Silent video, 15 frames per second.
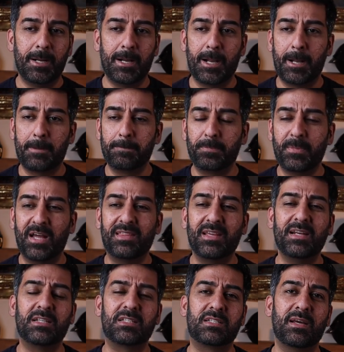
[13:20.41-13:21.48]
Um, I
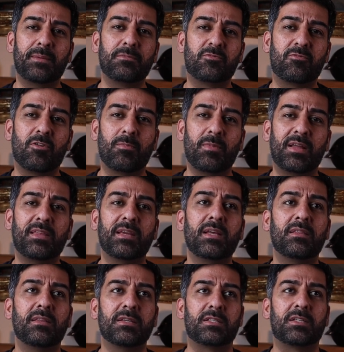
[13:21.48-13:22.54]
think it stems from, I
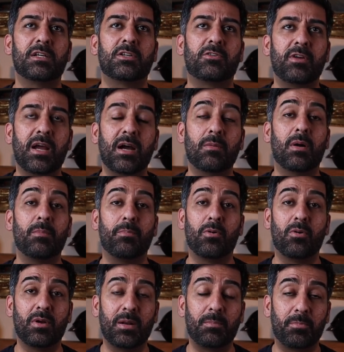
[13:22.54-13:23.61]
think in this country, I, am
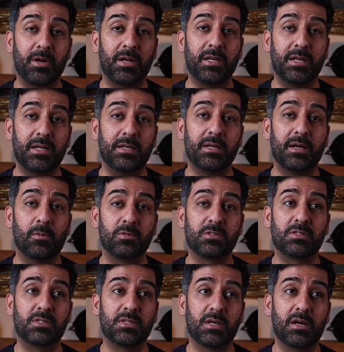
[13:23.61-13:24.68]
born and bred in India. I
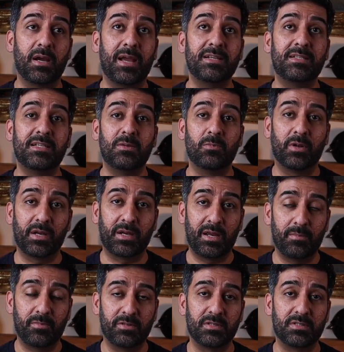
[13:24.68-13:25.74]
was uh, 18 when I
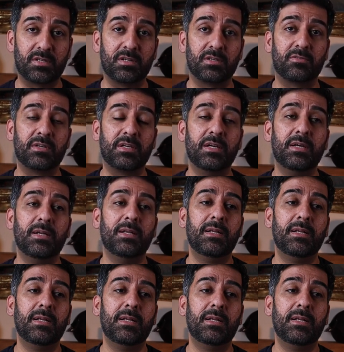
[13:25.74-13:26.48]
came to this country.